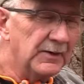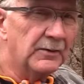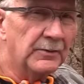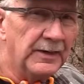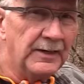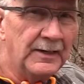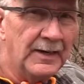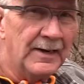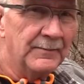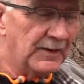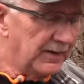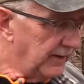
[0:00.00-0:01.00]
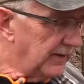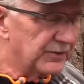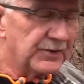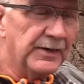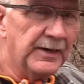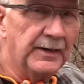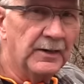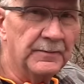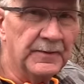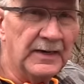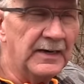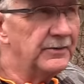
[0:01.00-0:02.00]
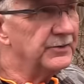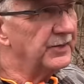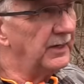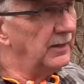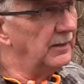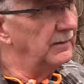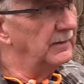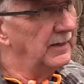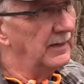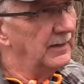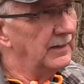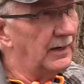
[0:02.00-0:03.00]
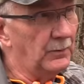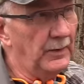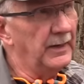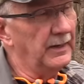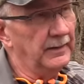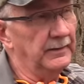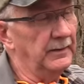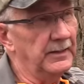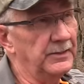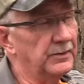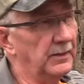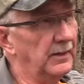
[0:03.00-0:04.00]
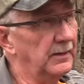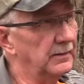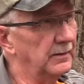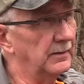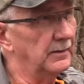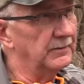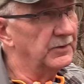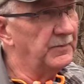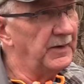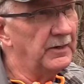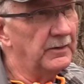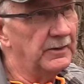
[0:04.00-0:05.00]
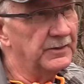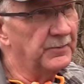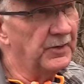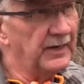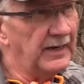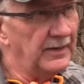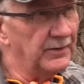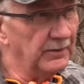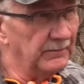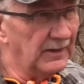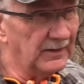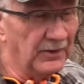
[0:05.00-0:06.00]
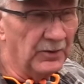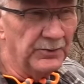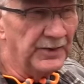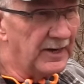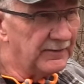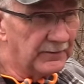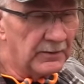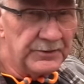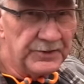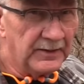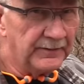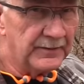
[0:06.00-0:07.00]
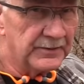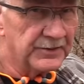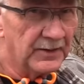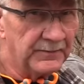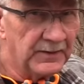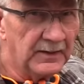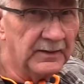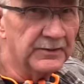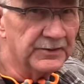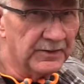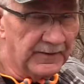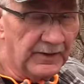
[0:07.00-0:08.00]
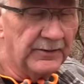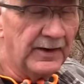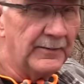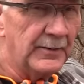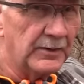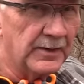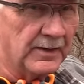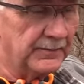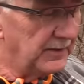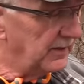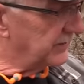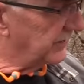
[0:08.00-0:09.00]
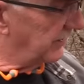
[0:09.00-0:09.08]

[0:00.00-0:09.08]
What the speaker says: degree, but I think it's going to help it. I understand, I read at least, that Speer is bringing out a Gold Dot version of it or something, and there's some other ammo companies